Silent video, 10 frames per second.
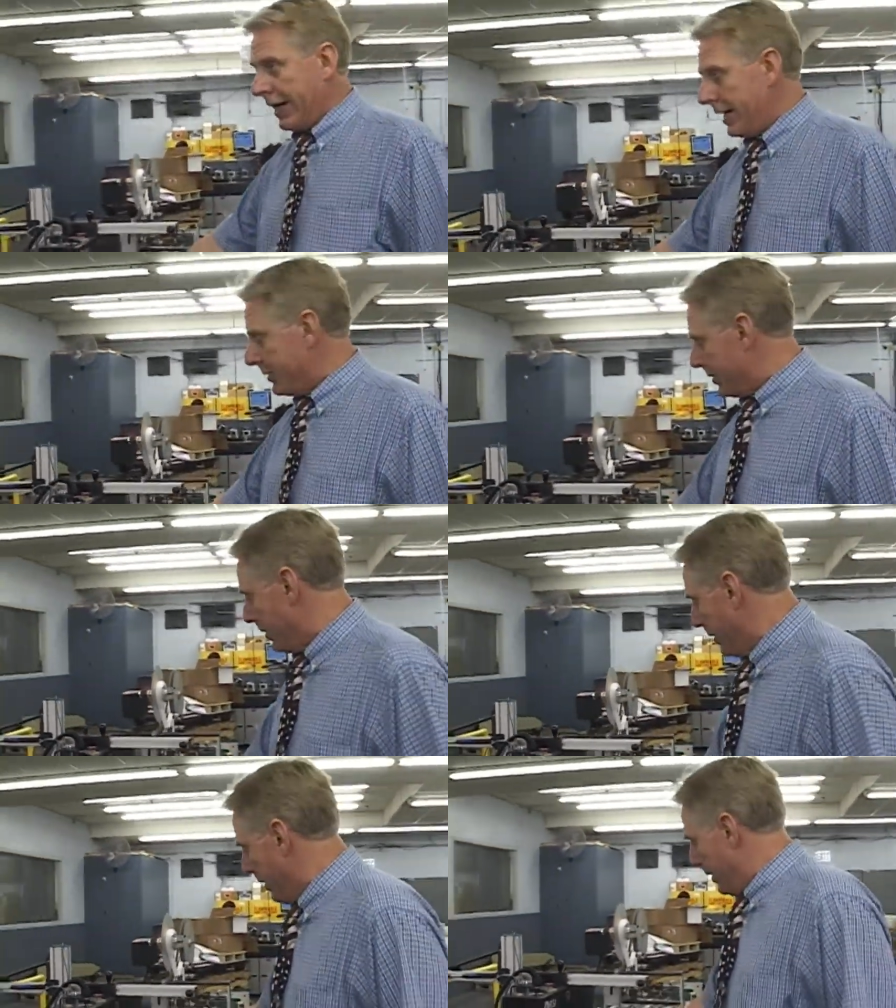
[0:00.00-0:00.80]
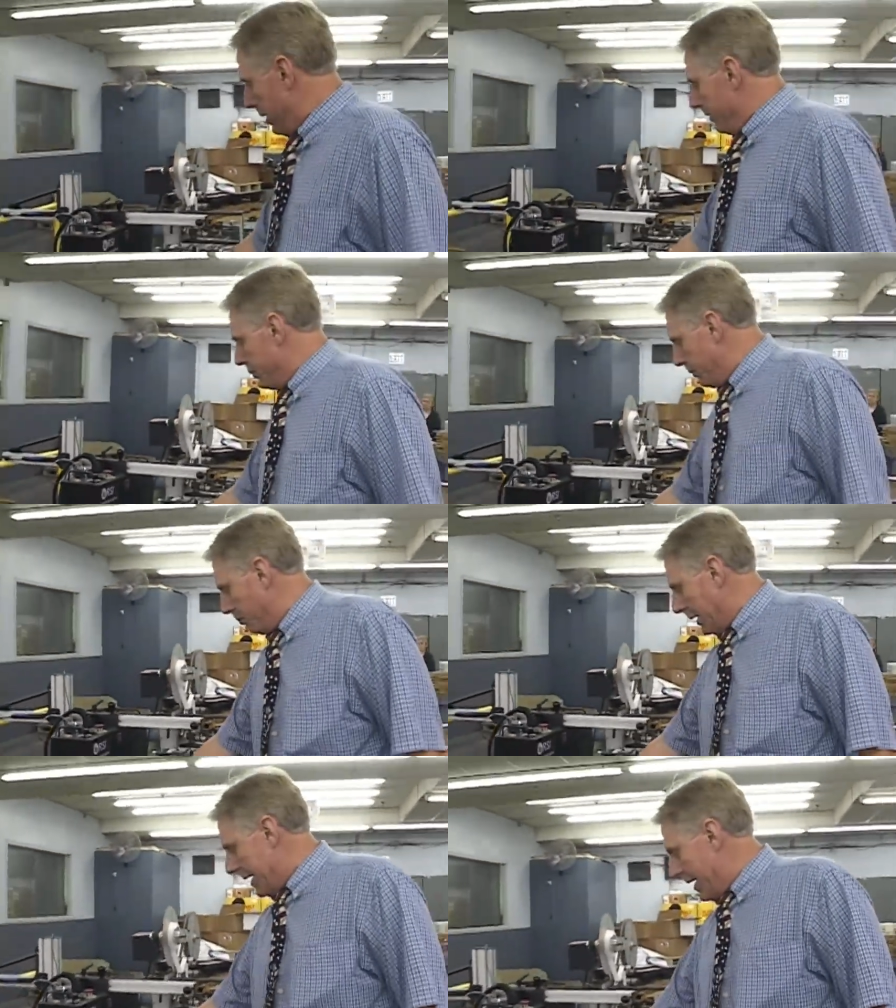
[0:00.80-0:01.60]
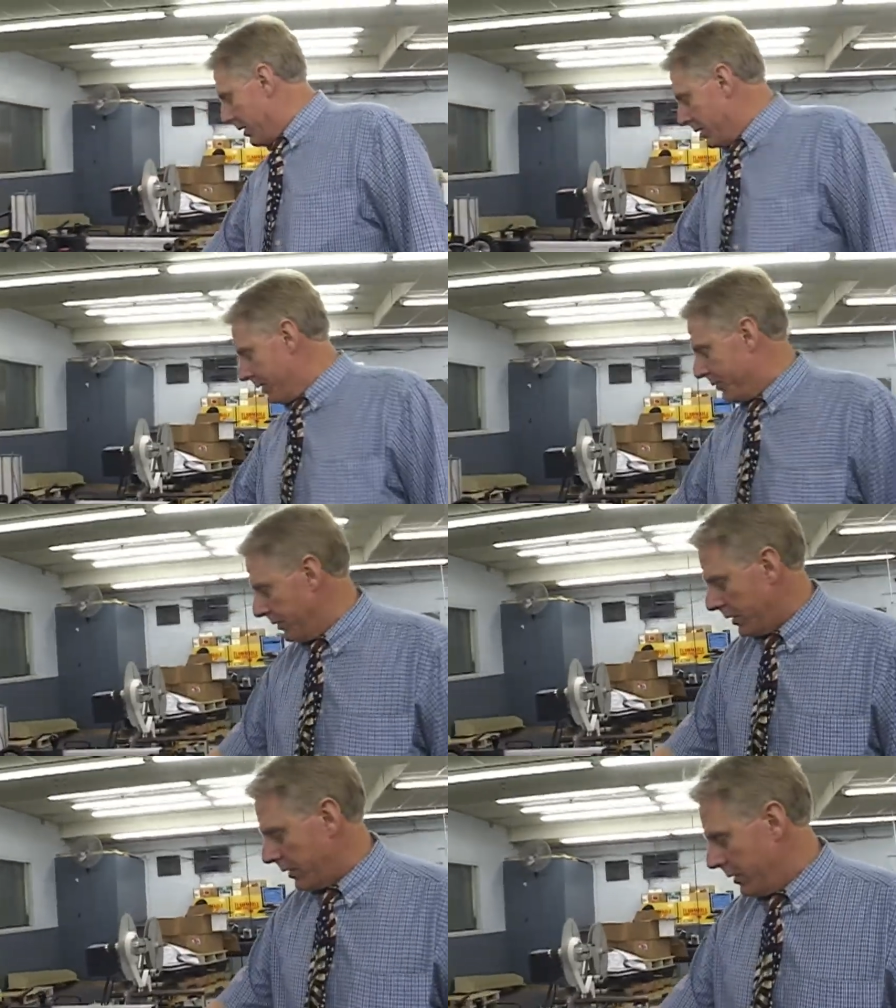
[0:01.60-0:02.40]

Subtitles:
heads, to apply onto it,